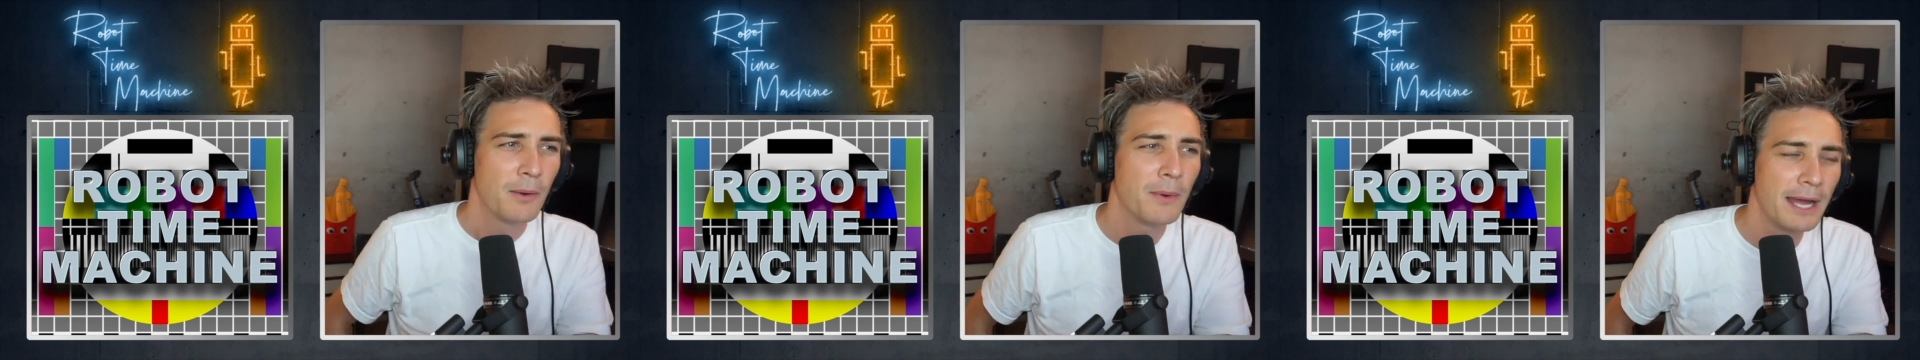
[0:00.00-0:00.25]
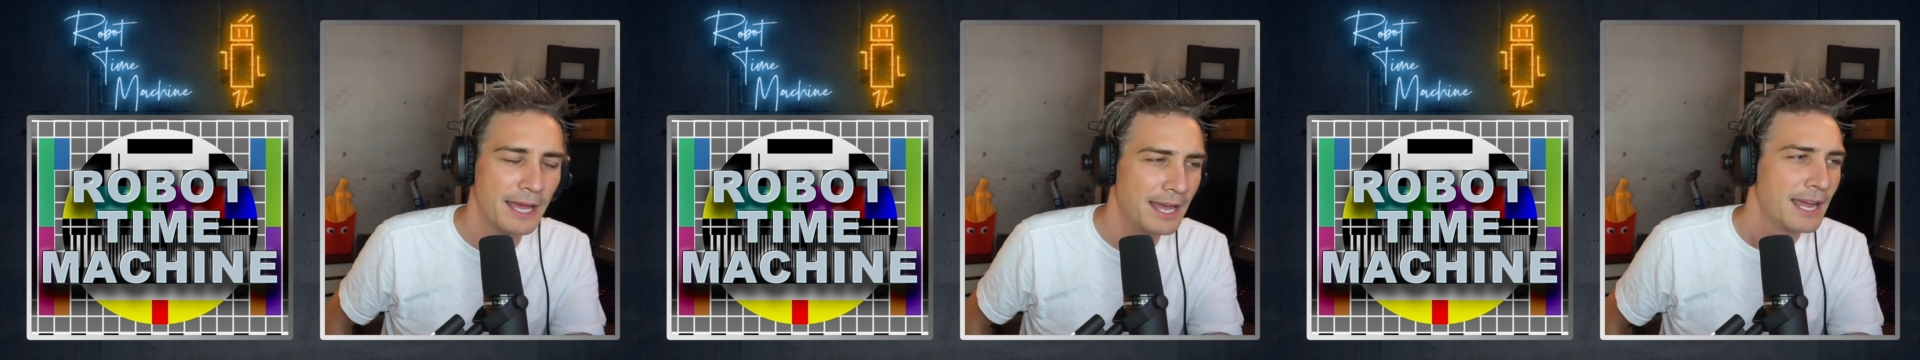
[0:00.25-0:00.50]

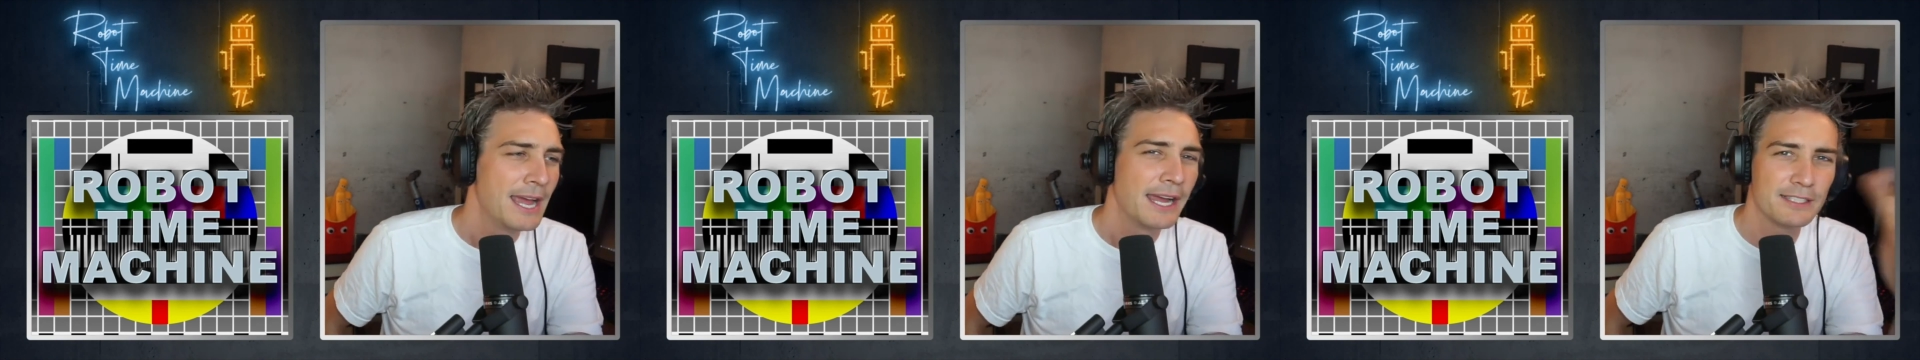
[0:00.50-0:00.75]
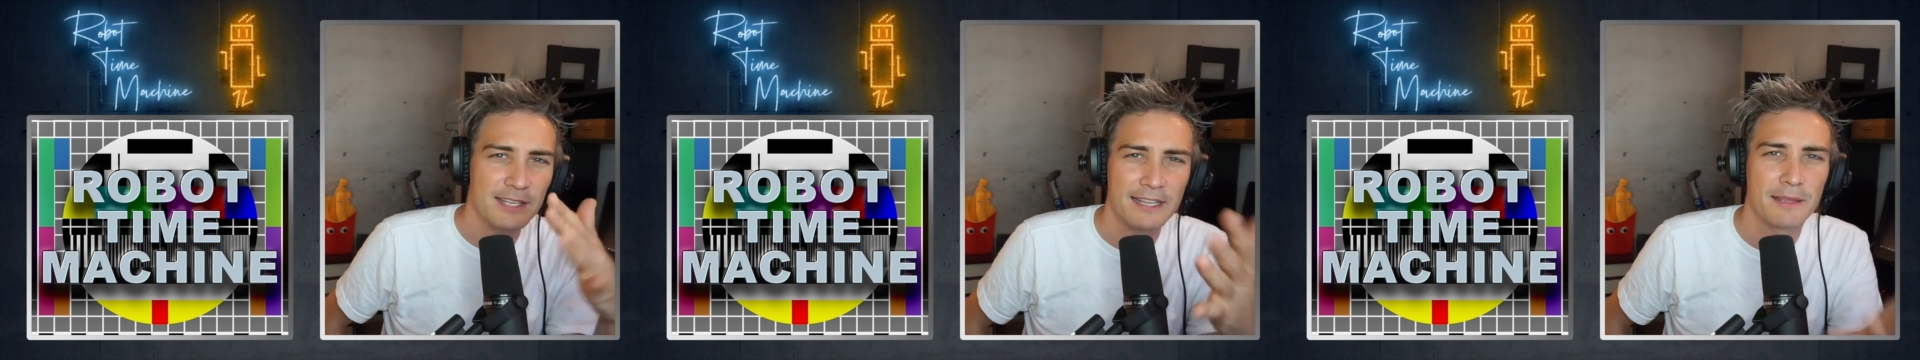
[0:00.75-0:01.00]
Why?
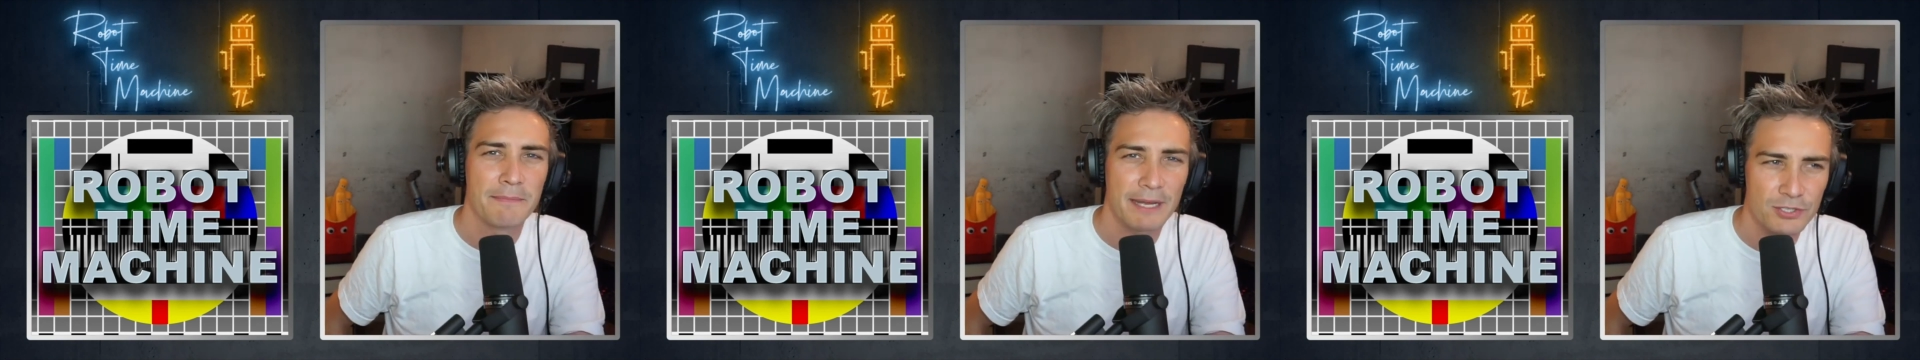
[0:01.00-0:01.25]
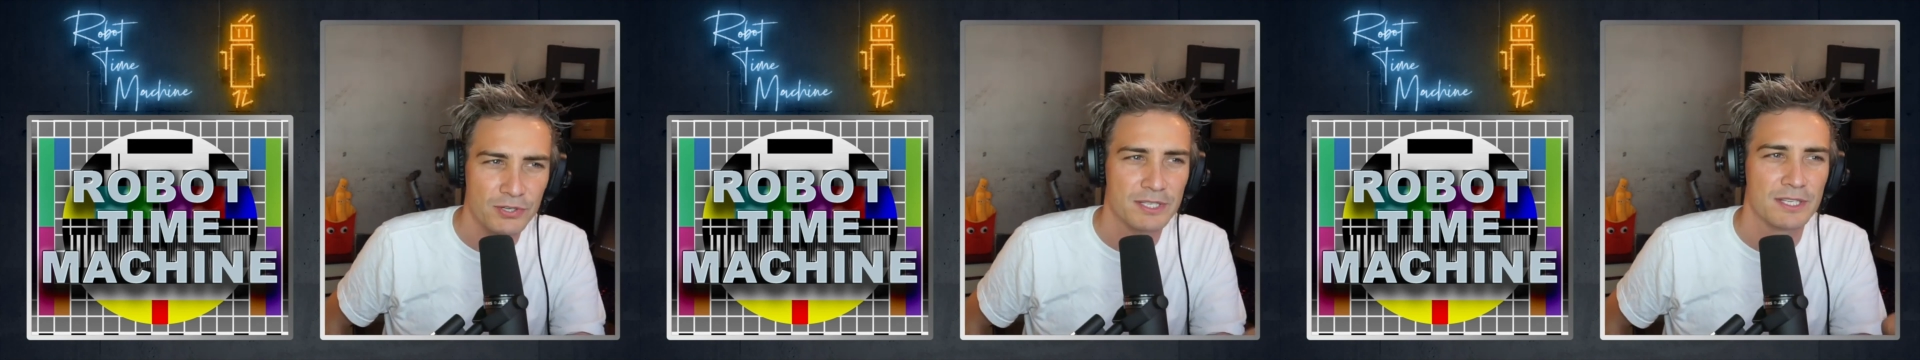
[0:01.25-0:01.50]
It's like the
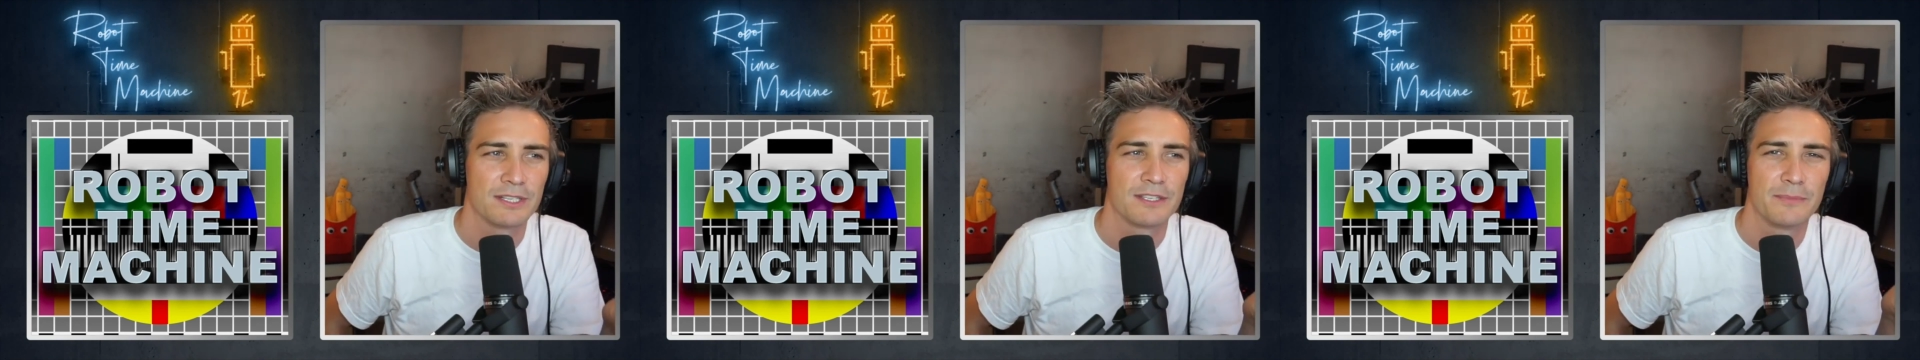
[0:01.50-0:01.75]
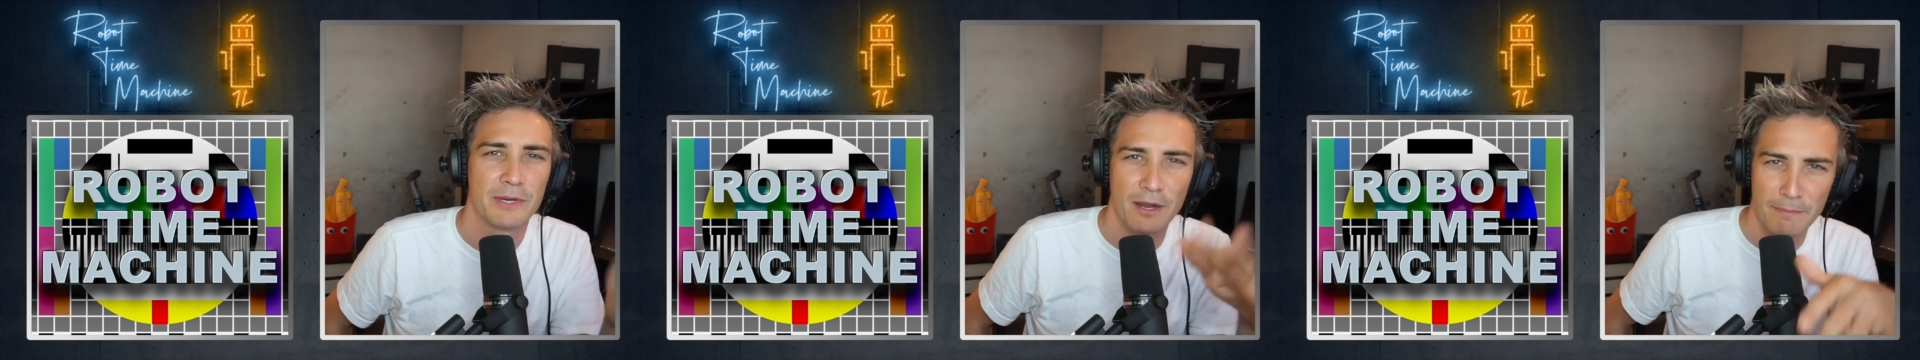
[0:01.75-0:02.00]
metric
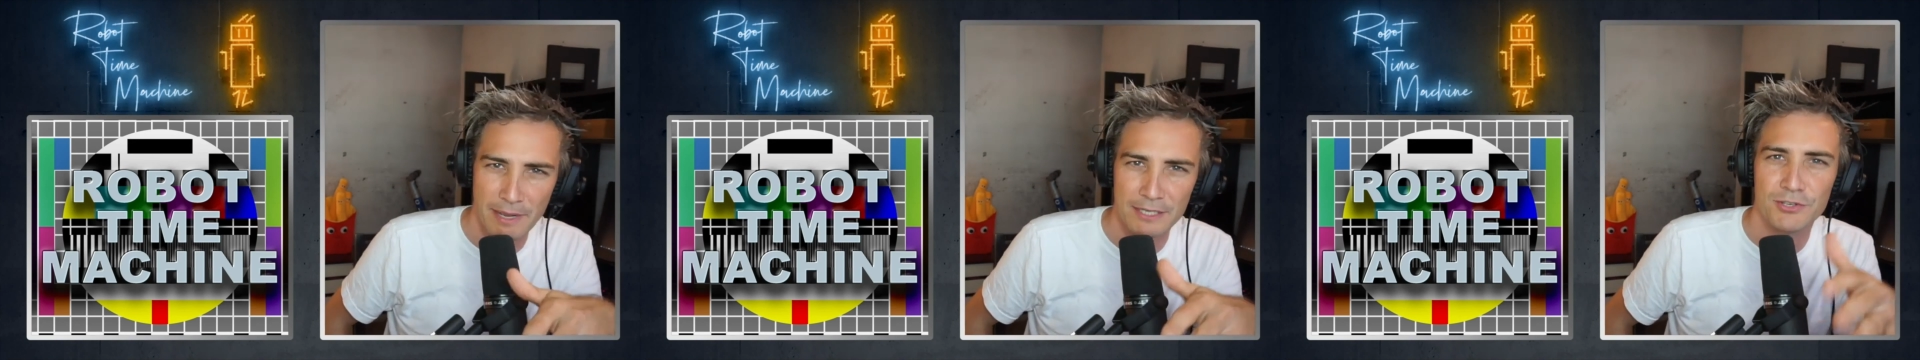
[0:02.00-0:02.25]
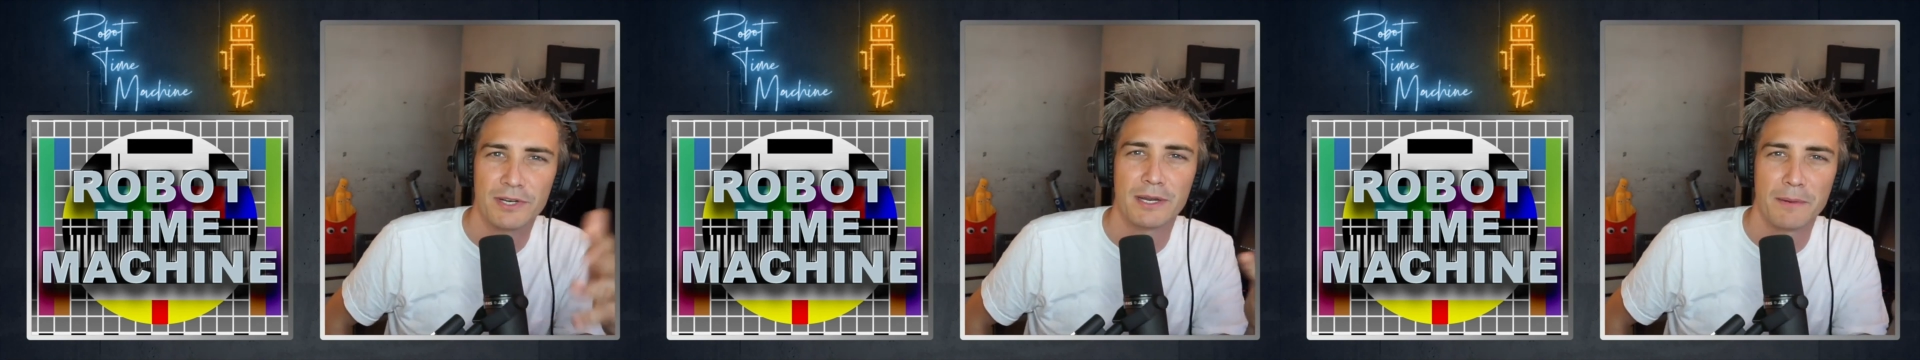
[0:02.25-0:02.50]
system. We got
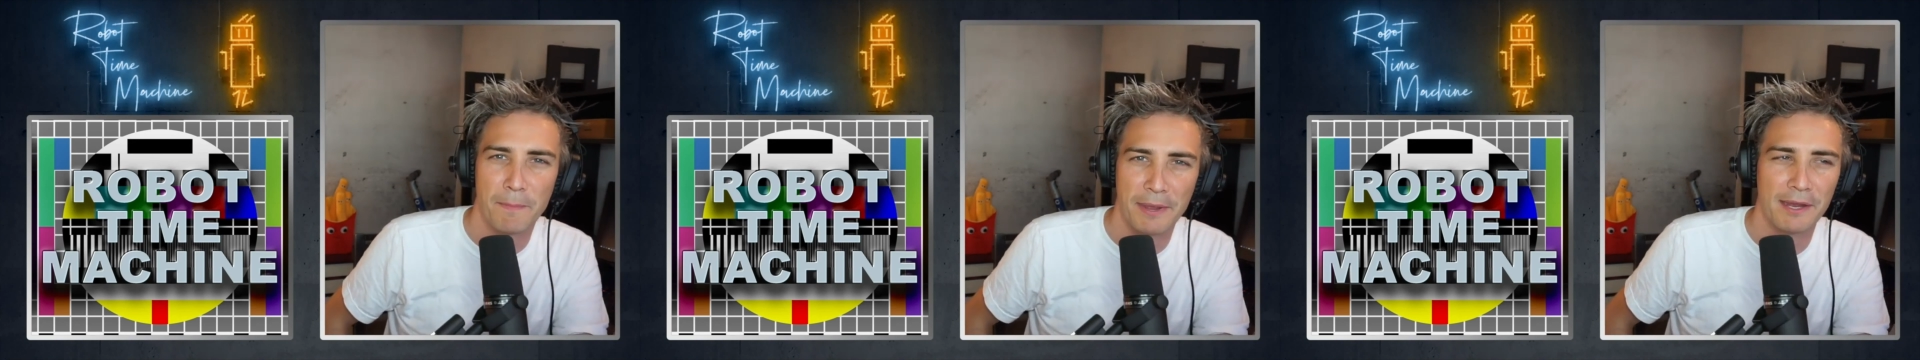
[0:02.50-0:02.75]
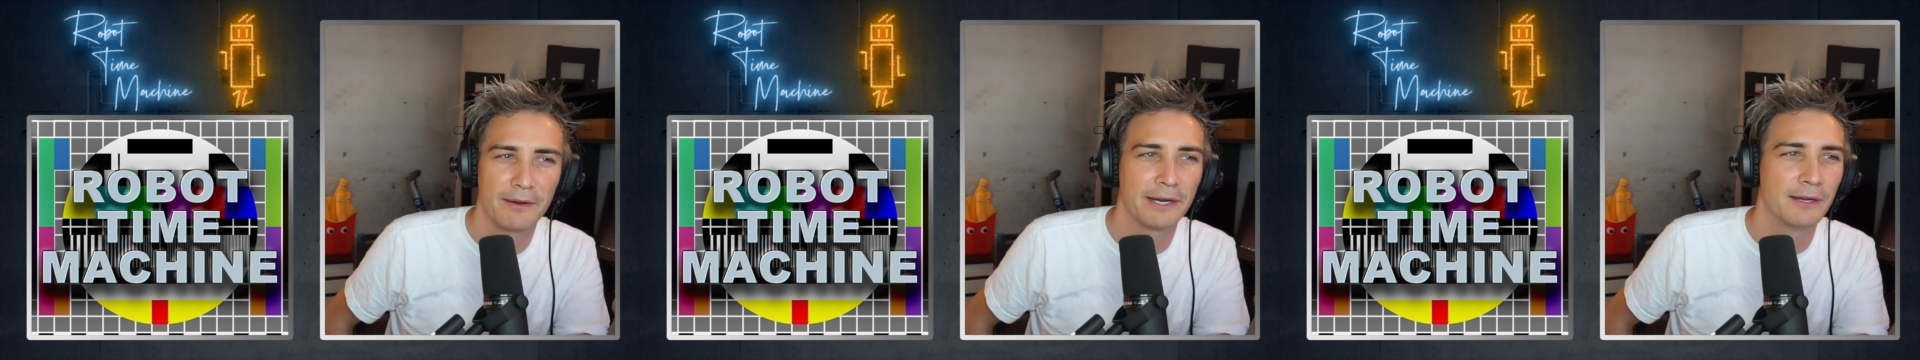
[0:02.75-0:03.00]
metric and
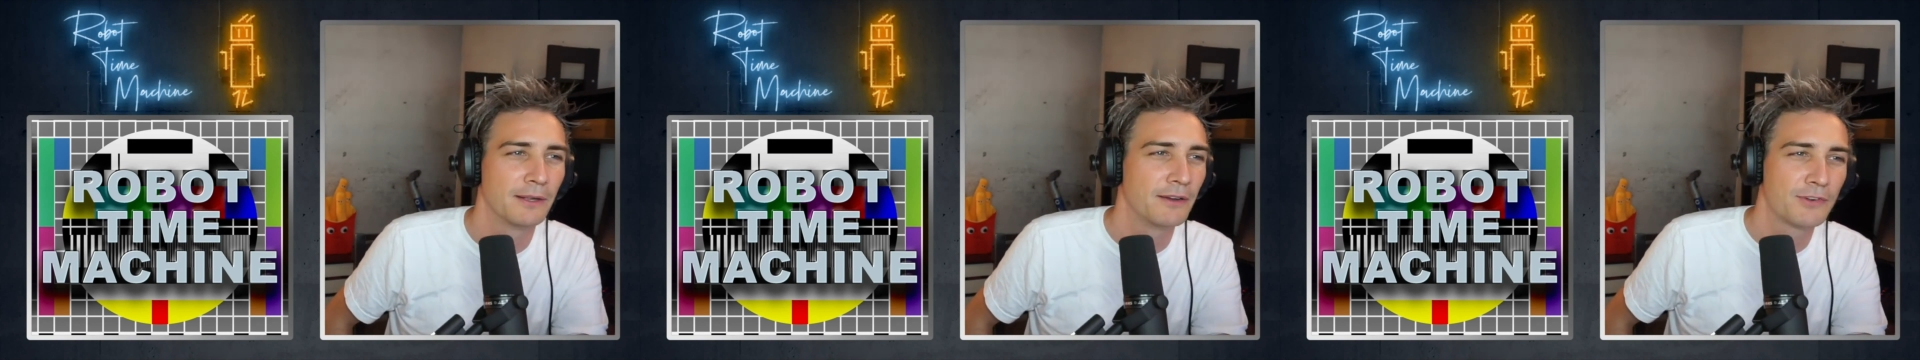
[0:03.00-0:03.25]
imperial.